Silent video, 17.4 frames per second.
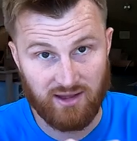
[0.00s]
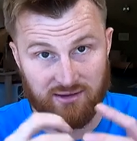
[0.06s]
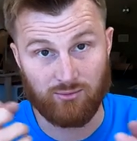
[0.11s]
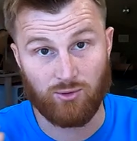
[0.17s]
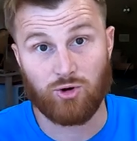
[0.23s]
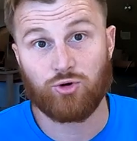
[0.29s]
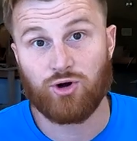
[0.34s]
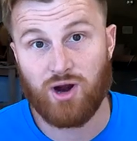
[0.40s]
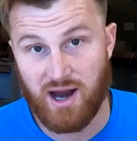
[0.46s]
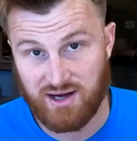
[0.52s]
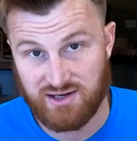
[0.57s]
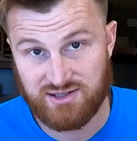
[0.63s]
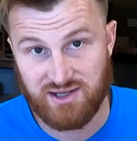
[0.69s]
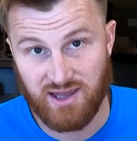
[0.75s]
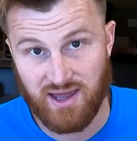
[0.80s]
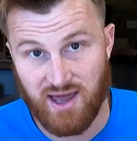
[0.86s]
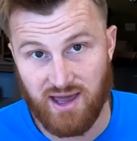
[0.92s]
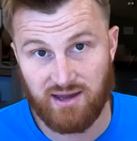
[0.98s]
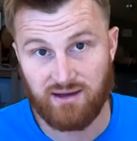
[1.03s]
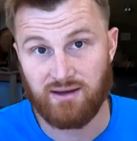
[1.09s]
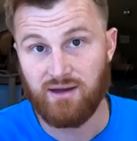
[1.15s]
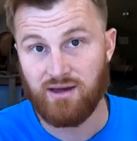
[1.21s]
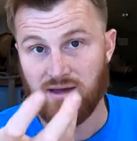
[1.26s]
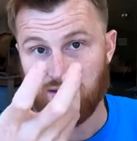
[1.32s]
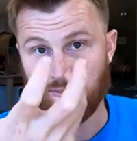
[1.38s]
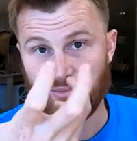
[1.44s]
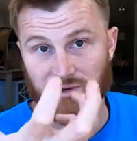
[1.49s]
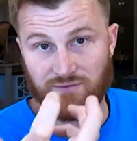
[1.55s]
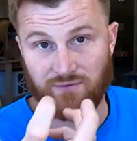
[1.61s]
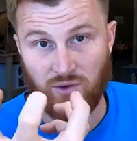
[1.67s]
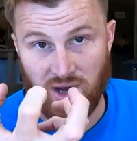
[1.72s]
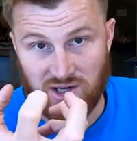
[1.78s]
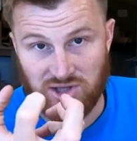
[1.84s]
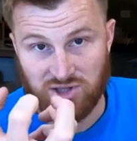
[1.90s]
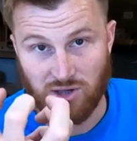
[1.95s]
That's what cracks the egg. But if
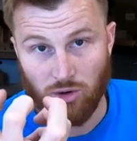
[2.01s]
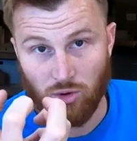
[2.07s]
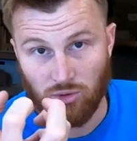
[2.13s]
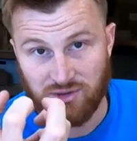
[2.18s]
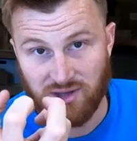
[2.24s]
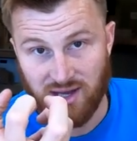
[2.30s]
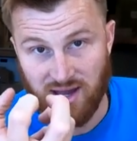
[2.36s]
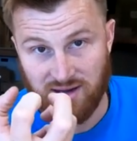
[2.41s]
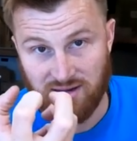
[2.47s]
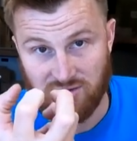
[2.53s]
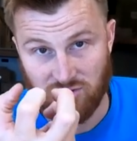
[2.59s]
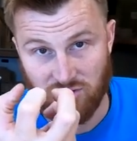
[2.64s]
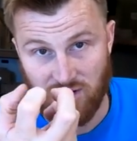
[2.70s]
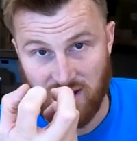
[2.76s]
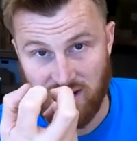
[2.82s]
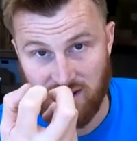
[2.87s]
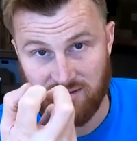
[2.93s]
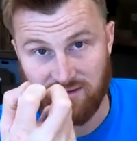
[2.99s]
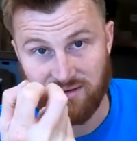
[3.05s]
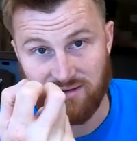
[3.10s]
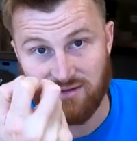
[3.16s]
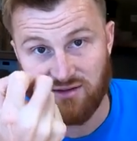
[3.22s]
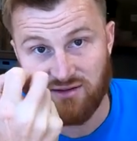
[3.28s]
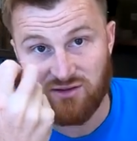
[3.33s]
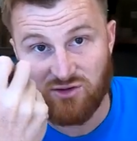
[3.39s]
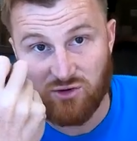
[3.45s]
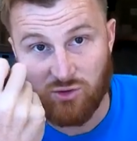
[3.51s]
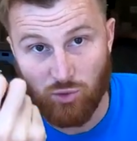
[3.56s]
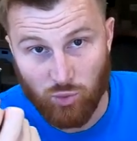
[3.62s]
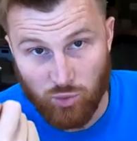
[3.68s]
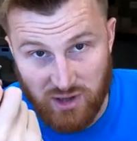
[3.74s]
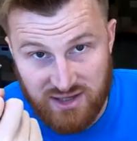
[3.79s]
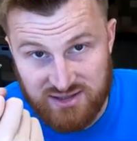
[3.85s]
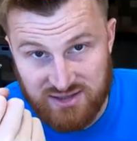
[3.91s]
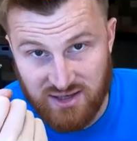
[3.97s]
you actually hold the egg in your hand and
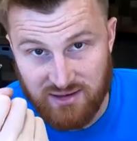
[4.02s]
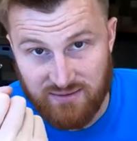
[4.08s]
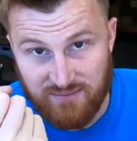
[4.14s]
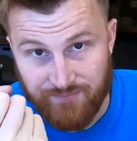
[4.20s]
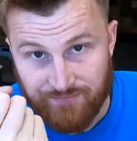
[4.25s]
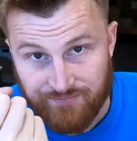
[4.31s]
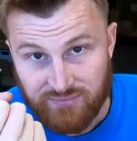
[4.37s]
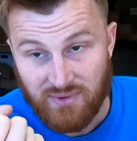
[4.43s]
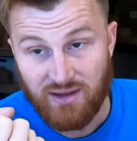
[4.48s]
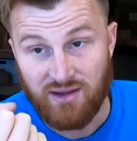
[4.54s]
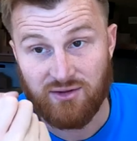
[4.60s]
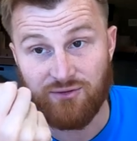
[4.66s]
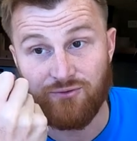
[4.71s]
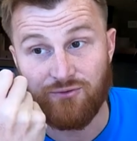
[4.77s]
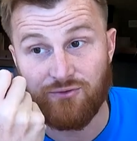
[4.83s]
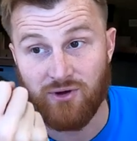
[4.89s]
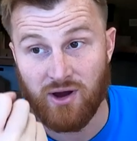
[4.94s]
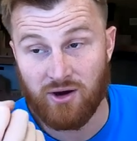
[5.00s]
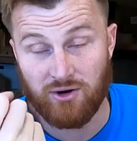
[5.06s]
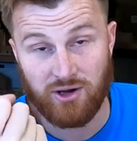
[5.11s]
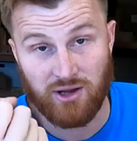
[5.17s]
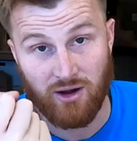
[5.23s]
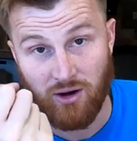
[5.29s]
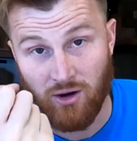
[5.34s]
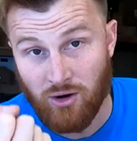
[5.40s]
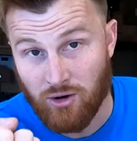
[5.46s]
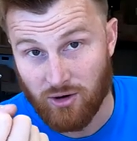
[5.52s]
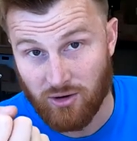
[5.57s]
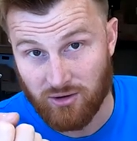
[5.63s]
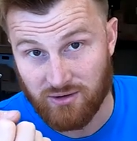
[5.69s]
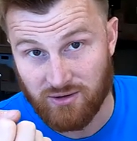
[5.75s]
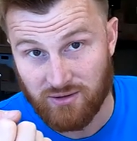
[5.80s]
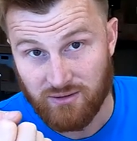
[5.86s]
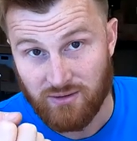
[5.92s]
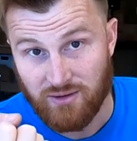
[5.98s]
squeeze it, it's very
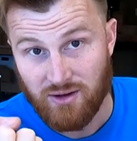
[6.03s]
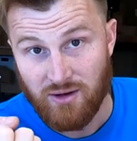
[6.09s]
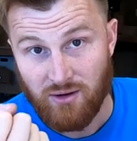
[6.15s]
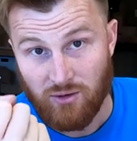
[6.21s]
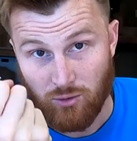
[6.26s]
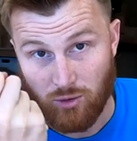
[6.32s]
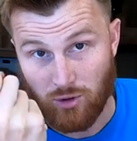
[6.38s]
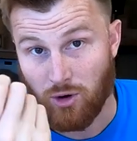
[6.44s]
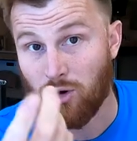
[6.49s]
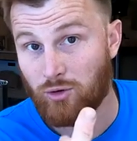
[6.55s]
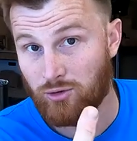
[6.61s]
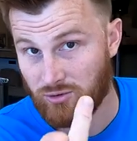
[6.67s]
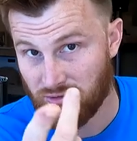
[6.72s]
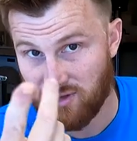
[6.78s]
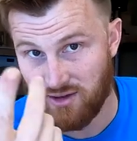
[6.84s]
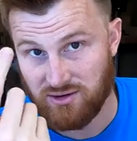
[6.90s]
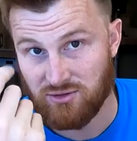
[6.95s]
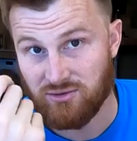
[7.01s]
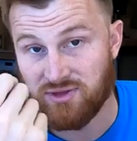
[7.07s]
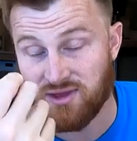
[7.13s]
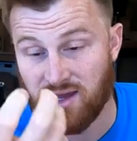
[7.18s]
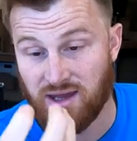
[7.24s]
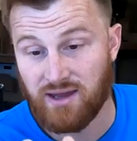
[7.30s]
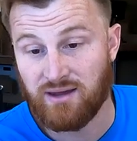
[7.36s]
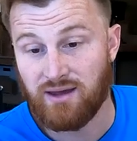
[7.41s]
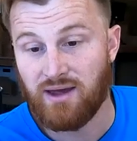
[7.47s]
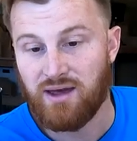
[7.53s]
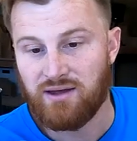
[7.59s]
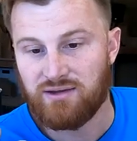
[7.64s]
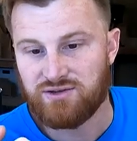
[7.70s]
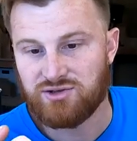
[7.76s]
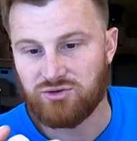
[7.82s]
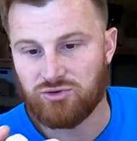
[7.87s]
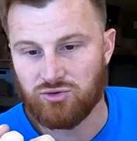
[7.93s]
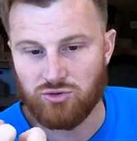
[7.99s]
hard or harder than you think
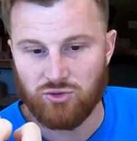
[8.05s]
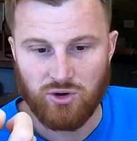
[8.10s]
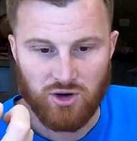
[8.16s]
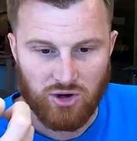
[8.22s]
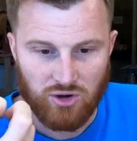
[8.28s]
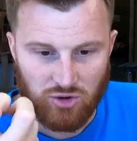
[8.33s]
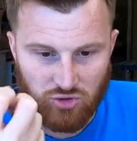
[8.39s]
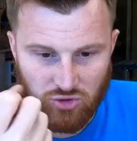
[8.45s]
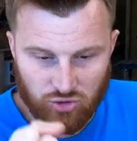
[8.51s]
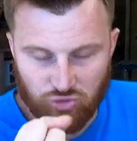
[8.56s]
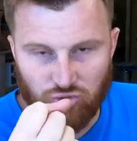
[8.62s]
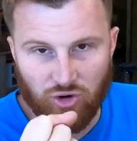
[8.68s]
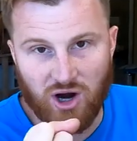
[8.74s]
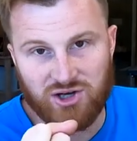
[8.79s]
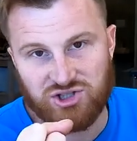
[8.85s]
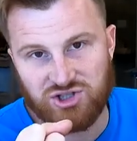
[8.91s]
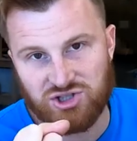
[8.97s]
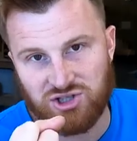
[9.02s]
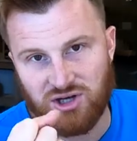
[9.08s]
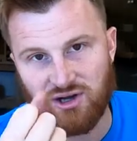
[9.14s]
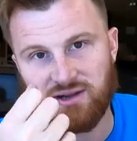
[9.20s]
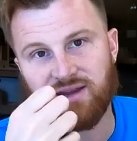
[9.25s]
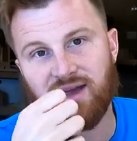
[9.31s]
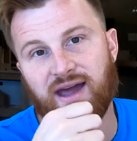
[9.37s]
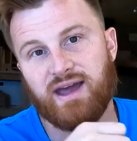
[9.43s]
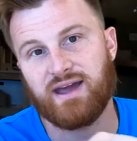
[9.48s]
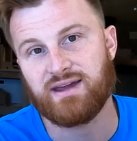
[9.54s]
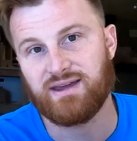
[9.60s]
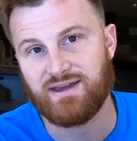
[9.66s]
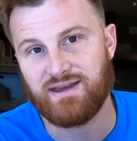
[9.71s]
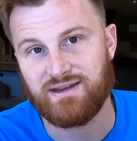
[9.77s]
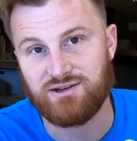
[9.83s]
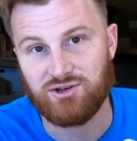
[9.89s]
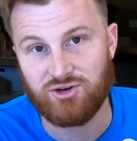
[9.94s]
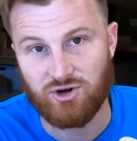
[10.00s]
to crush an egg
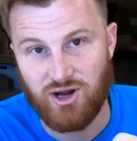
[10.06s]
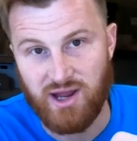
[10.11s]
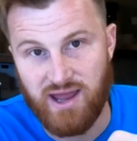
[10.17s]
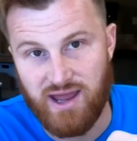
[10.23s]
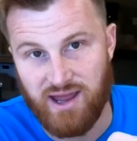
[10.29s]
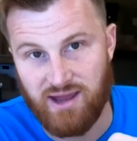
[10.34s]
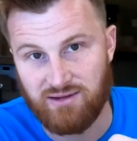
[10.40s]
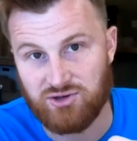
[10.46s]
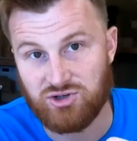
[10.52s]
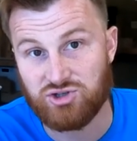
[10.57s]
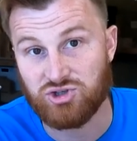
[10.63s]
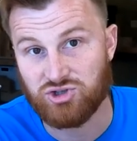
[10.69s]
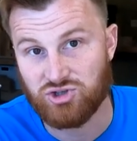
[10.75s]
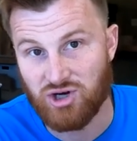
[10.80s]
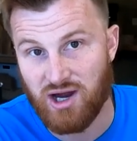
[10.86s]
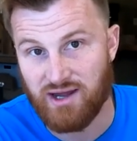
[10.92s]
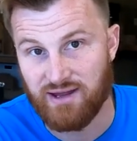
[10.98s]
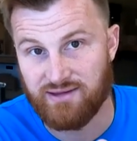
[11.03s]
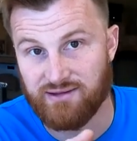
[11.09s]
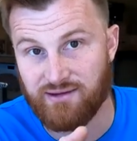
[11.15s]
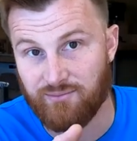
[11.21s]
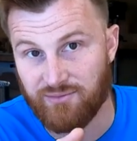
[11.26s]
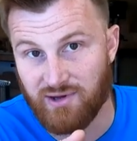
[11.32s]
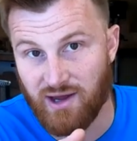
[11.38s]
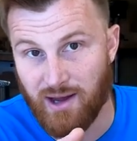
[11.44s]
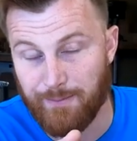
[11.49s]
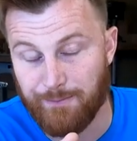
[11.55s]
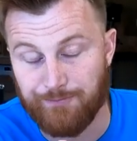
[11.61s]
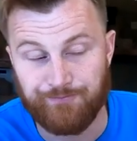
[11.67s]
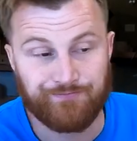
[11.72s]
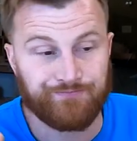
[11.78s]
in your hand. You should try it sometime.